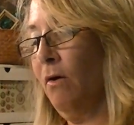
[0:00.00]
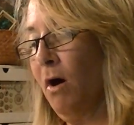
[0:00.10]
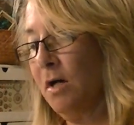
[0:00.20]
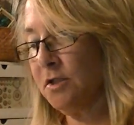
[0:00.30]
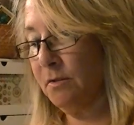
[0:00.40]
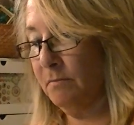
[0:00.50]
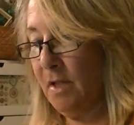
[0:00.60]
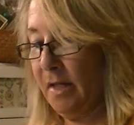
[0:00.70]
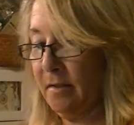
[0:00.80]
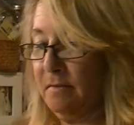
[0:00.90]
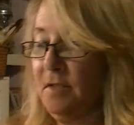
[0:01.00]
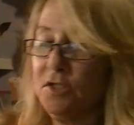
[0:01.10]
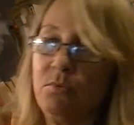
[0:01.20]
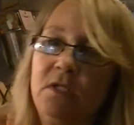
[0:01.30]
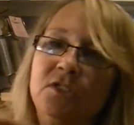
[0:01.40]
awesome. Like
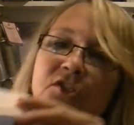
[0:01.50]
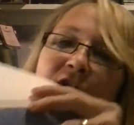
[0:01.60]
this one is